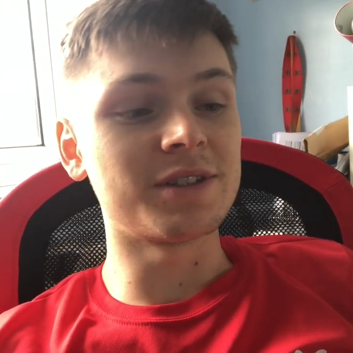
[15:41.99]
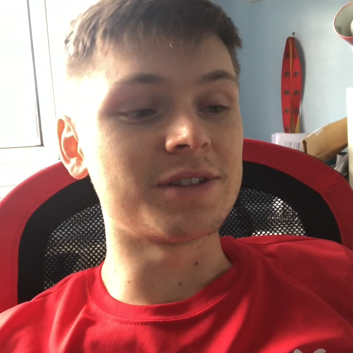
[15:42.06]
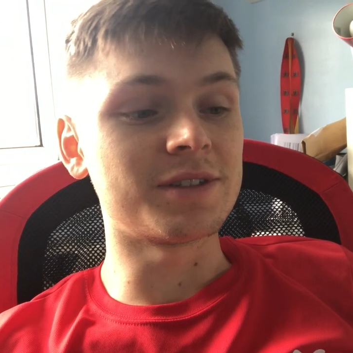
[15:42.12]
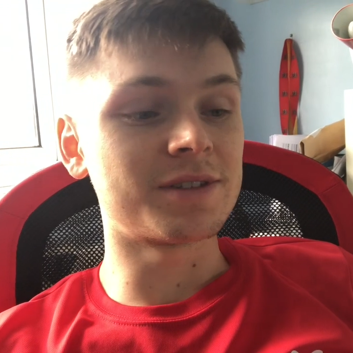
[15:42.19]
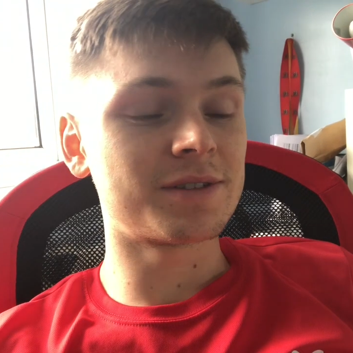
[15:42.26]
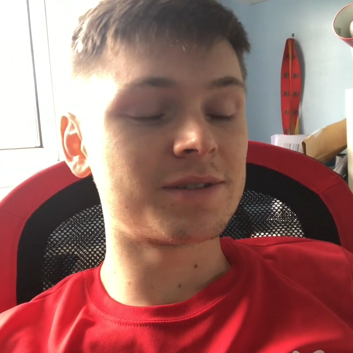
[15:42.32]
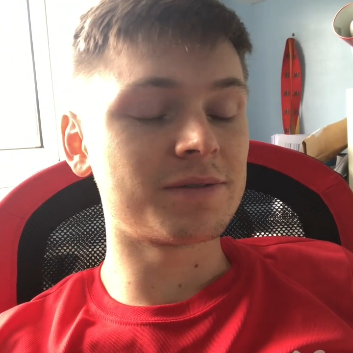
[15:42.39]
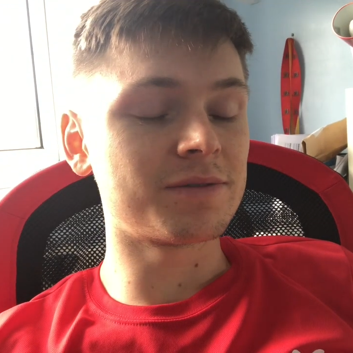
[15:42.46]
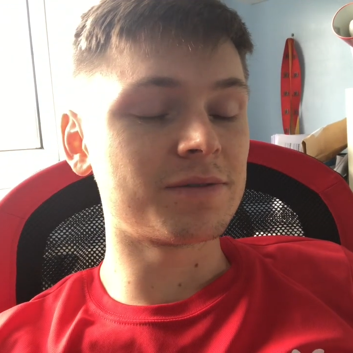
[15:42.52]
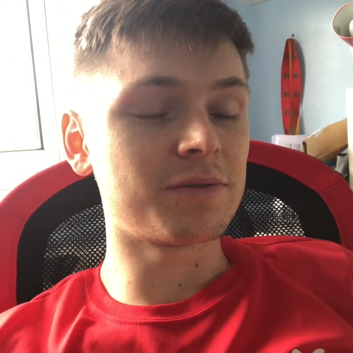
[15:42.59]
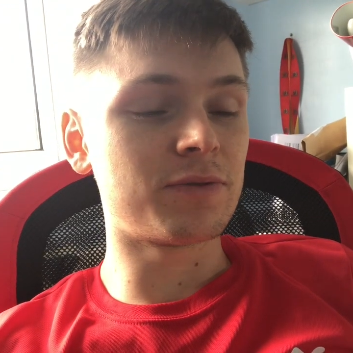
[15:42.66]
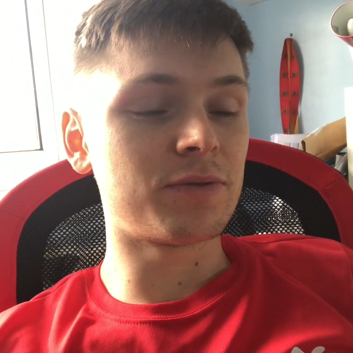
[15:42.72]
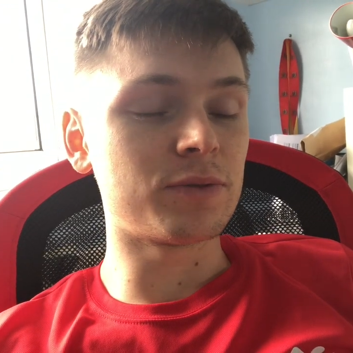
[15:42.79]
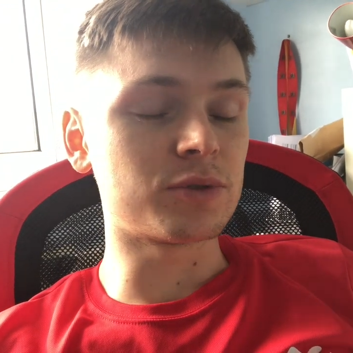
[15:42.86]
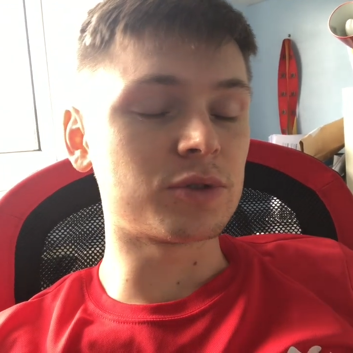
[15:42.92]
It
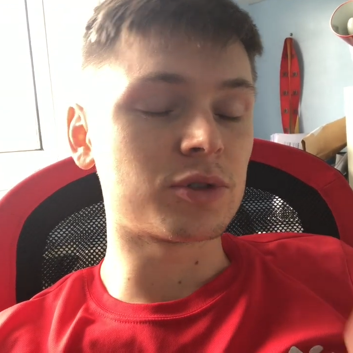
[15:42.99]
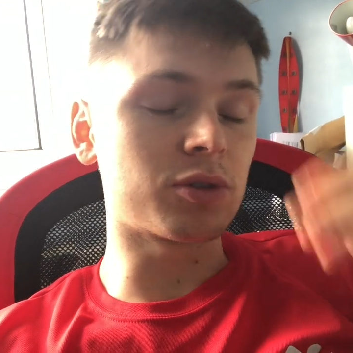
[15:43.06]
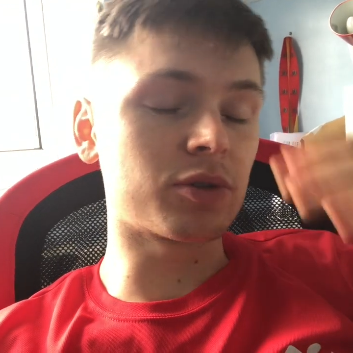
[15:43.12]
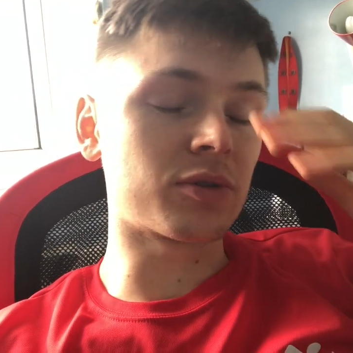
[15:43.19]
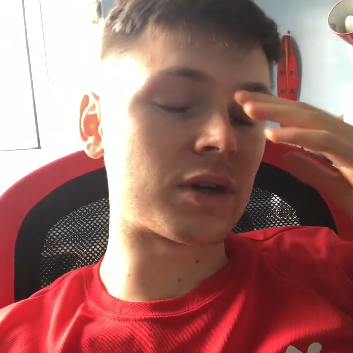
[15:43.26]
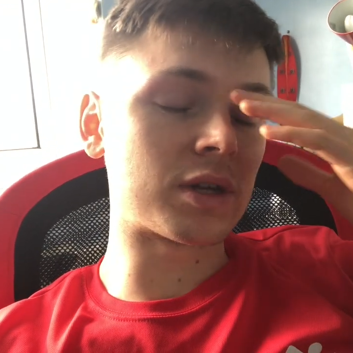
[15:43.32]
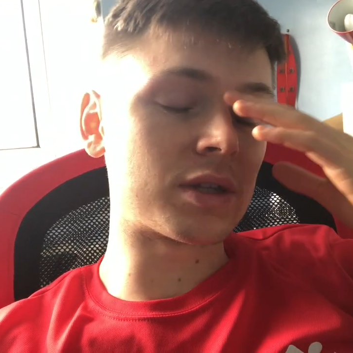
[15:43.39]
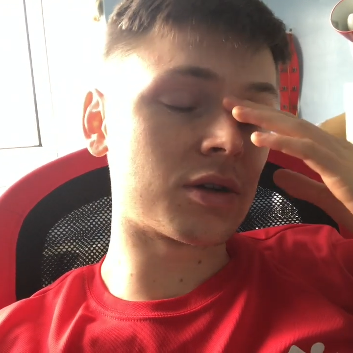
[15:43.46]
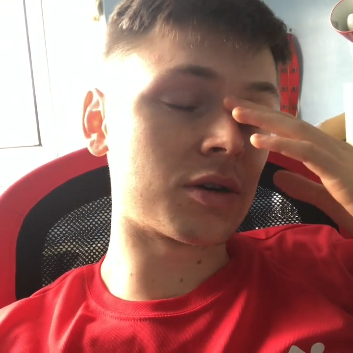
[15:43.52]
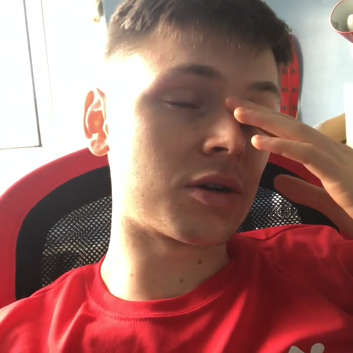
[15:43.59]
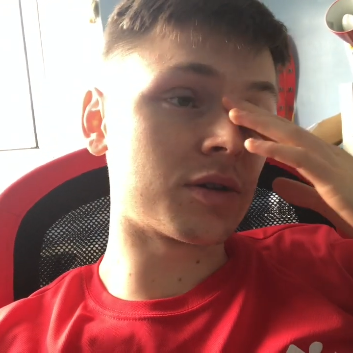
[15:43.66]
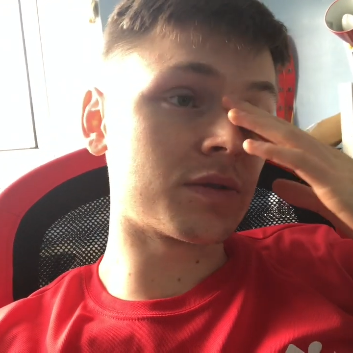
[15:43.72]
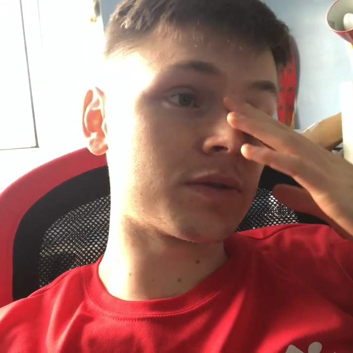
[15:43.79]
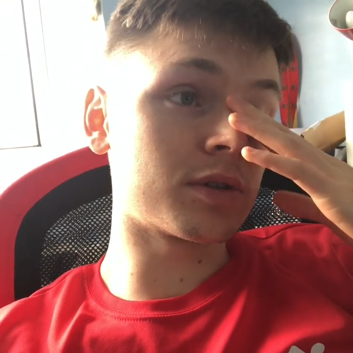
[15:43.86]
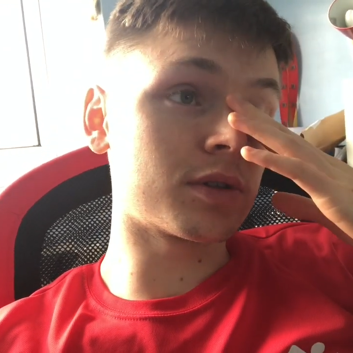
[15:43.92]
feels so great that
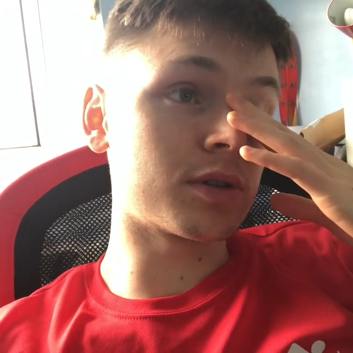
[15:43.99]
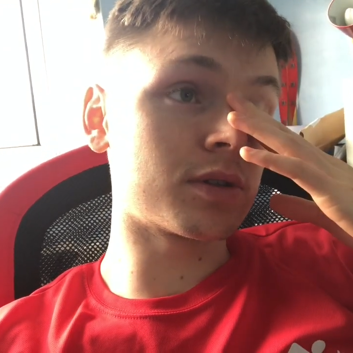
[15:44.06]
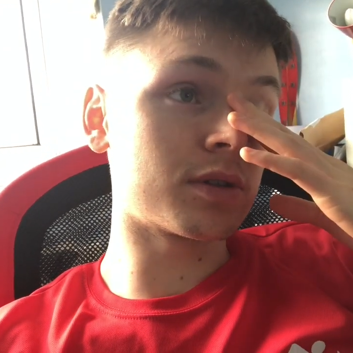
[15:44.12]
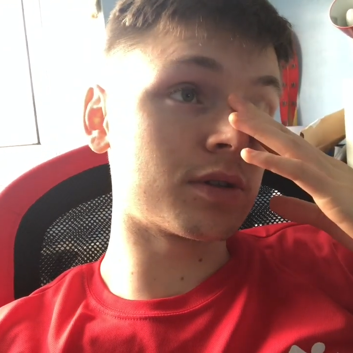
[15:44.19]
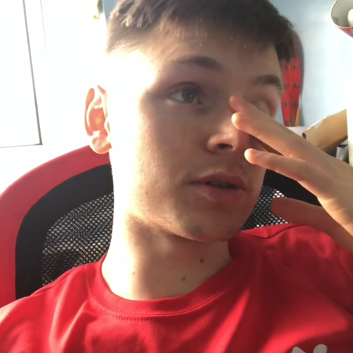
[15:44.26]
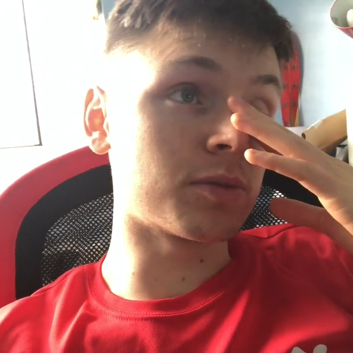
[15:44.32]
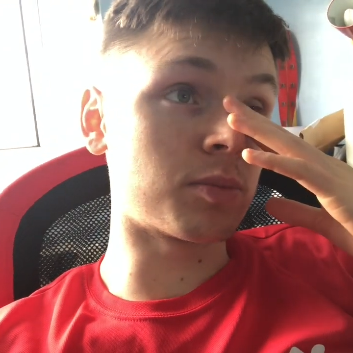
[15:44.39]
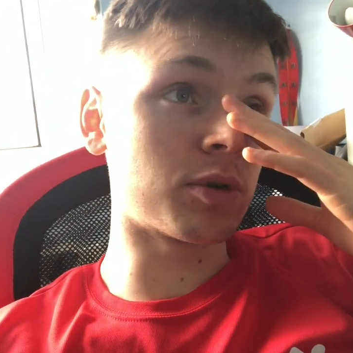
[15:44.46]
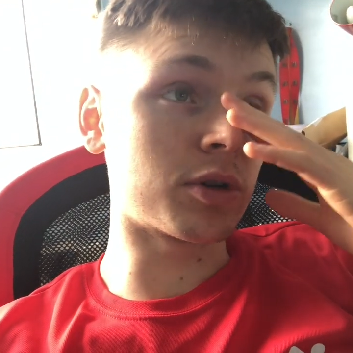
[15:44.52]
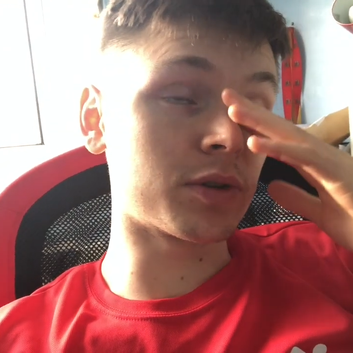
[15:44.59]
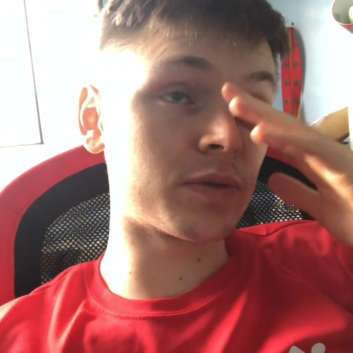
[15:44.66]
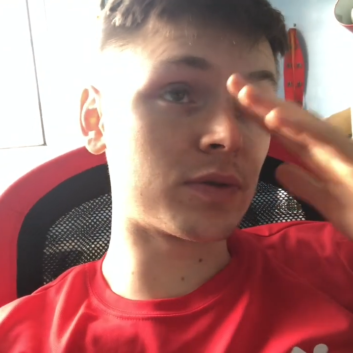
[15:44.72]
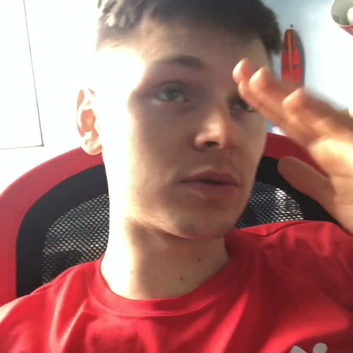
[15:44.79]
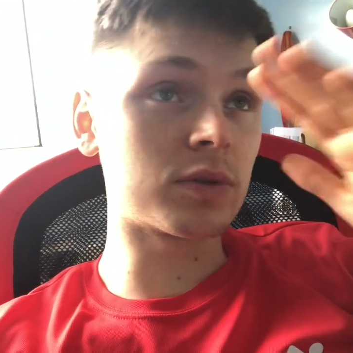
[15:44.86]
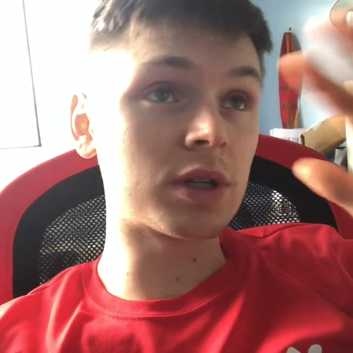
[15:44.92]
after the
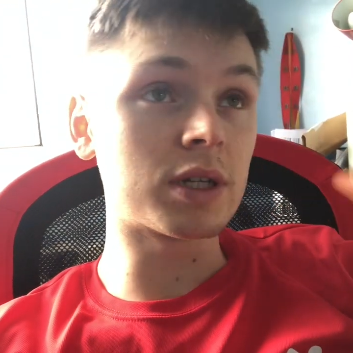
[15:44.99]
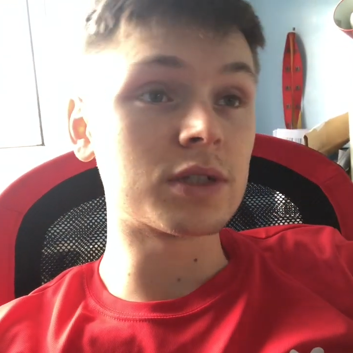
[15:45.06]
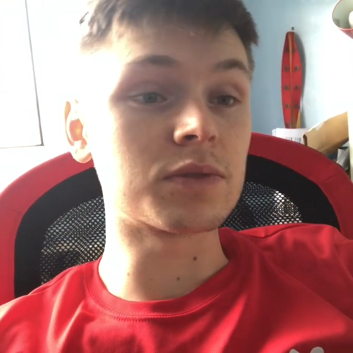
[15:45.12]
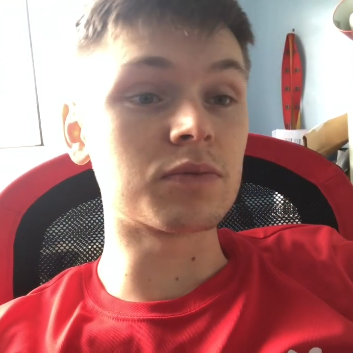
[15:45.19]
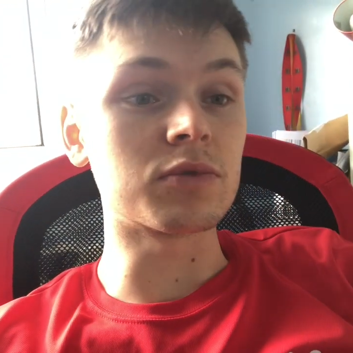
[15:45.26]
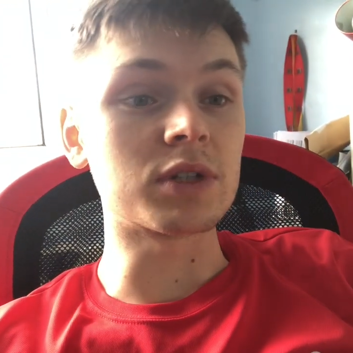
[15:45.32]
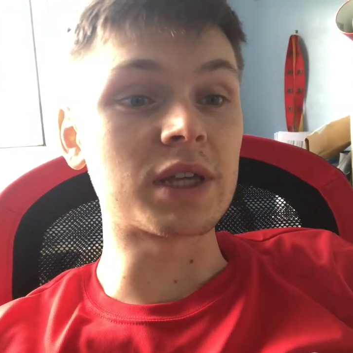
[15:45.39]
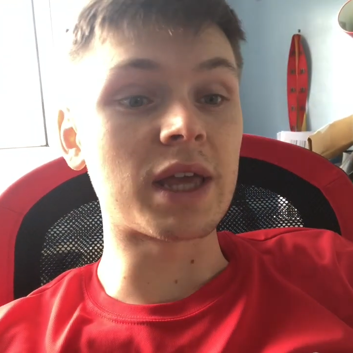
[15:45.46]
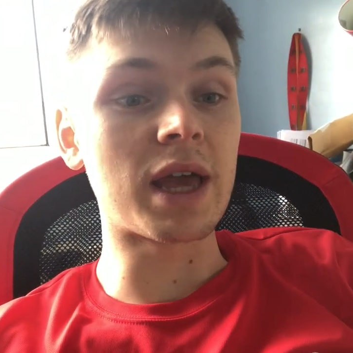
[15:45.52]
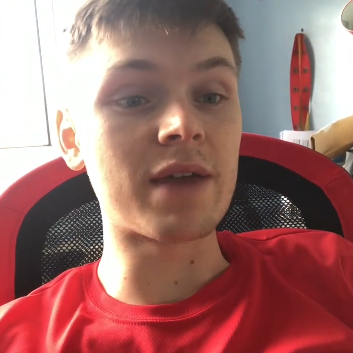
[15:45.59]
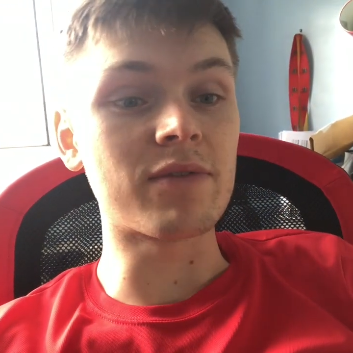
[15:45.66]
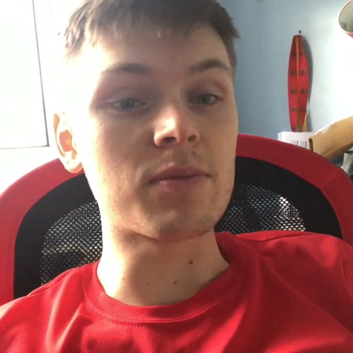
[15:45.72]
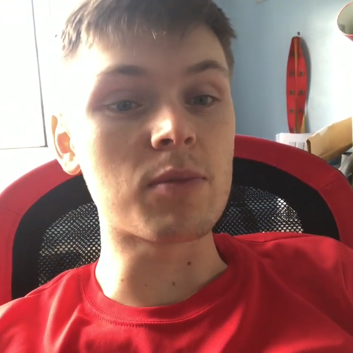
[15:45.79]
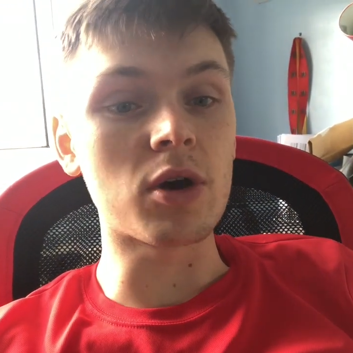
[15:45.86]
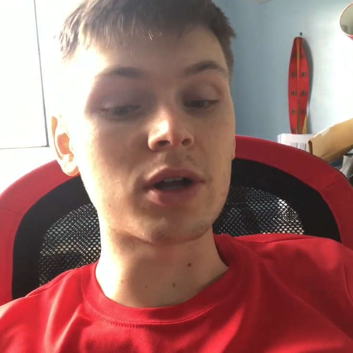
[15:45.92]
past 4 days, really
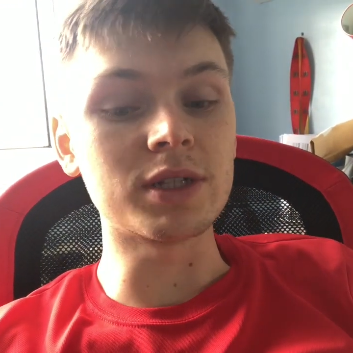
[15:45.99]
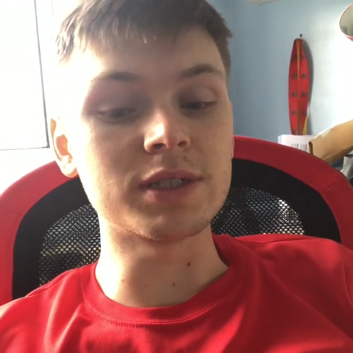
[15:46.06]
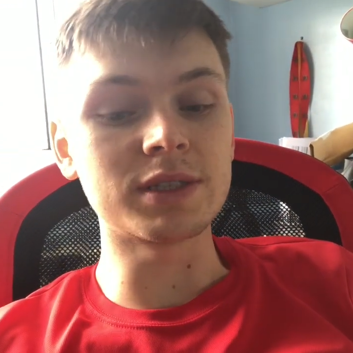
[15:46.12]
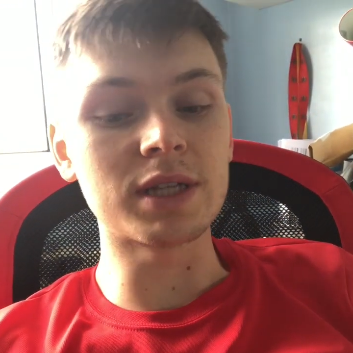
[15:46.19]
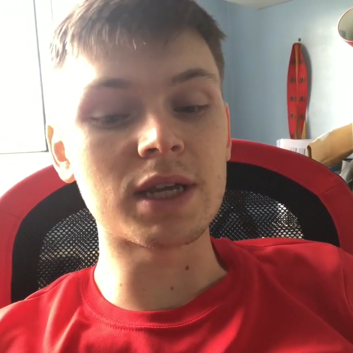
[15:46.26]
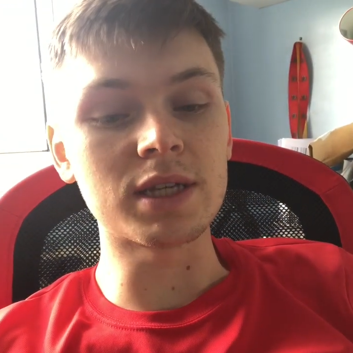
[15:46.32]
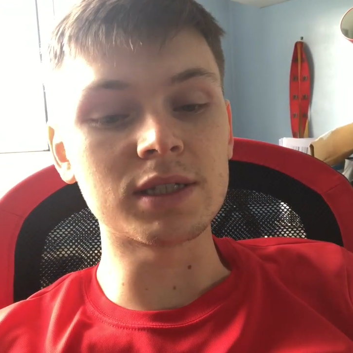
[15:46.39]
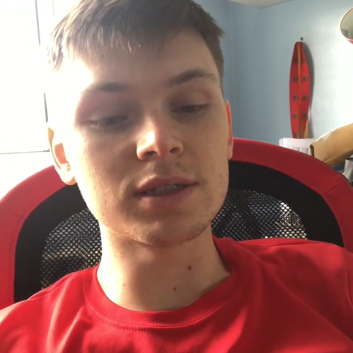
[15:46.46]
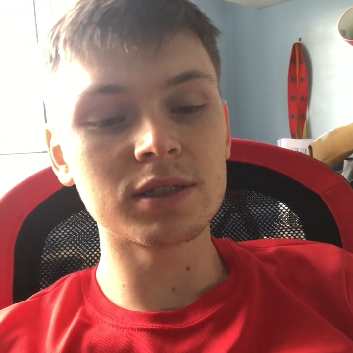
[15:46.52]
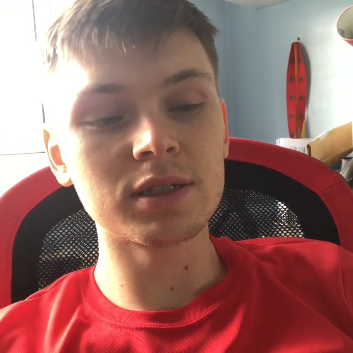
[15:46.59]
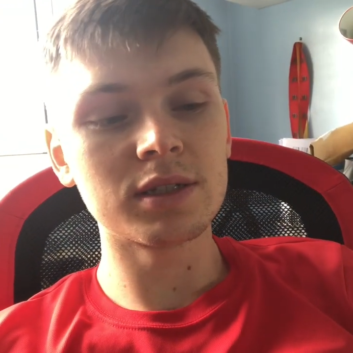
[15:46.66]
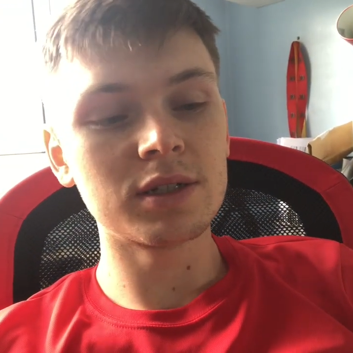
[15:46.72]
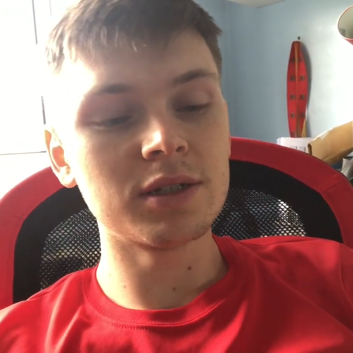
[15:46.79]
heavy mileage days,